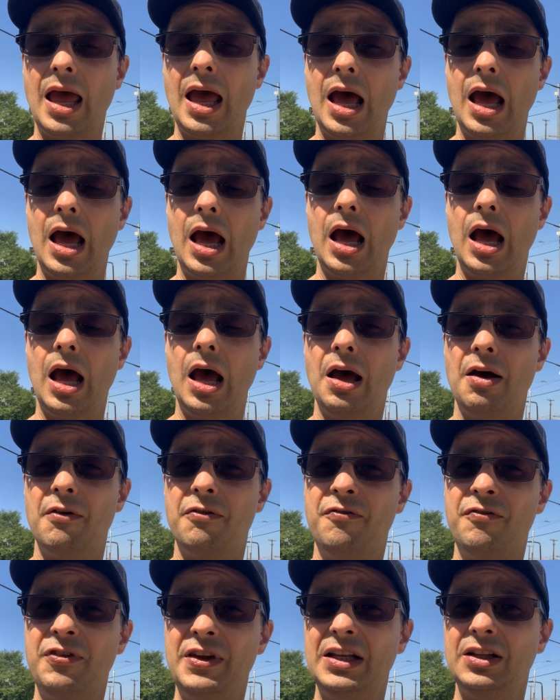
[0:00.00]
a
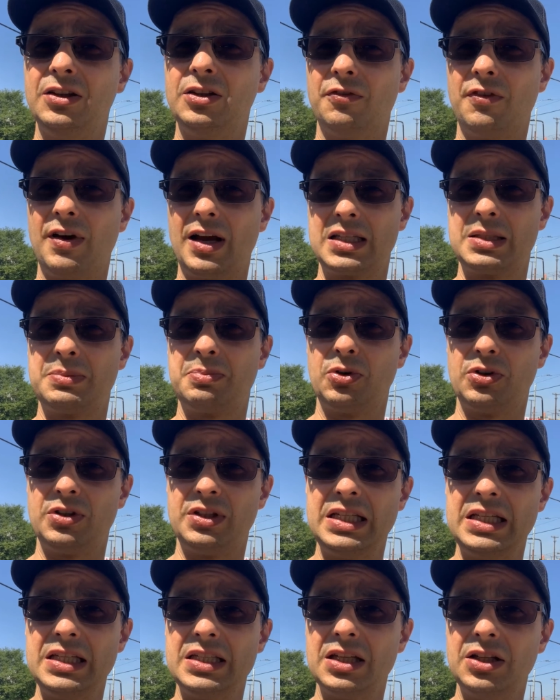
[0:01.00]
field of
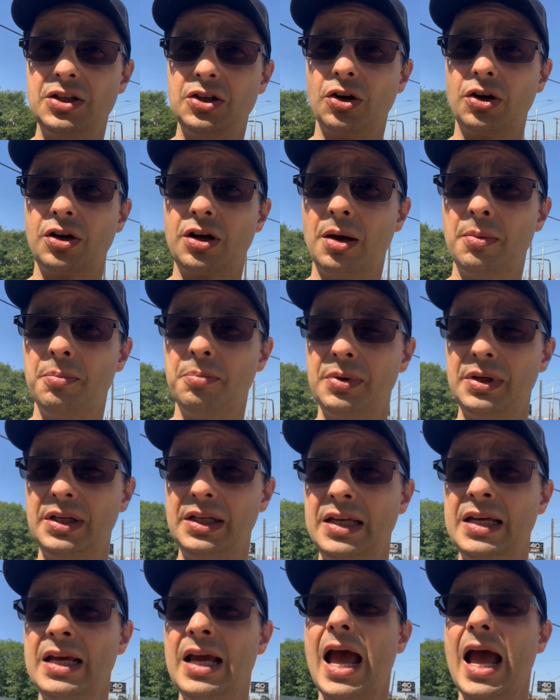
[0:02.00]
expertise in your company